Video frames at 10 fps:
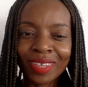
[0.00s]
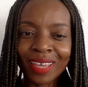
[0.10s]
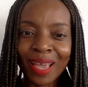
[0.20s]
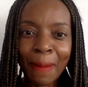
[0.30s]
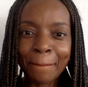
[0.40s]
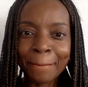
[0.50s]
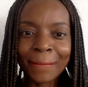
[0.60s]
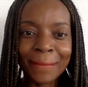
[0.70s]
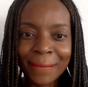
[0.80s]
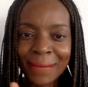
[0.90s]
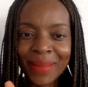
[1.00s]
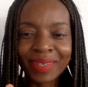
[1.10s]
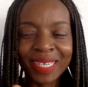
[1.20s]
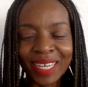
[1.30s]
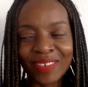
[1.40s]
yeah,
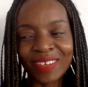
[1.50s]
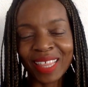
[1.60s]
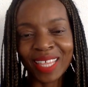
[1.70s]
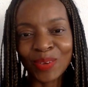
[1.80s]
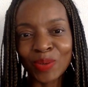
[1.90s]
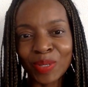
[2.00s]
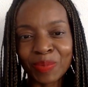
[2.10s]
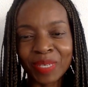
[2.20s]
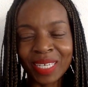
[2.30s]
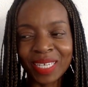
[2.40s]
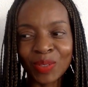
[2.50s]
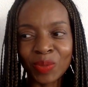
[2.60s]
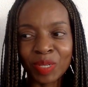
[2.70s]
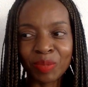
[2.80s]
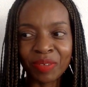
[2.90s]
and everything will
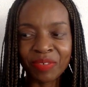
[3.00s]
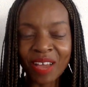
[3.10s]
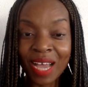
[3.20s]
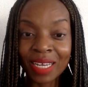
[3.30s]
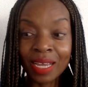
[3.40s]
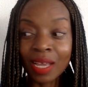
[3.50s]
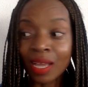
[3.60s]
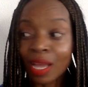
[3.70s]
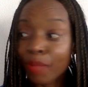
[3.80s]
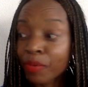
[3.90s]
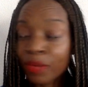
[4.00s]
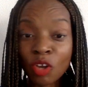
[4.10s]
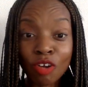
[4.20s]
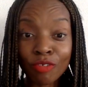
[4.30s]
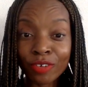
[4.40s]
be fine. Happy
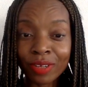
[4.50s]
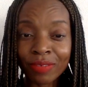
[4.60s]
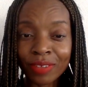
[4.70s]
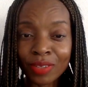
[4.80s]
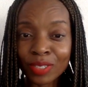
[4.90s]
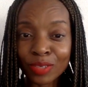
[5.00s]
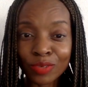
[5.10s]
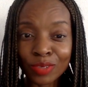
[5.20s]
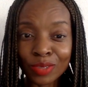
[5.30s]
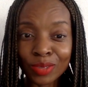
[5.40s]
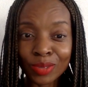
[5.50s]
recovery for those of you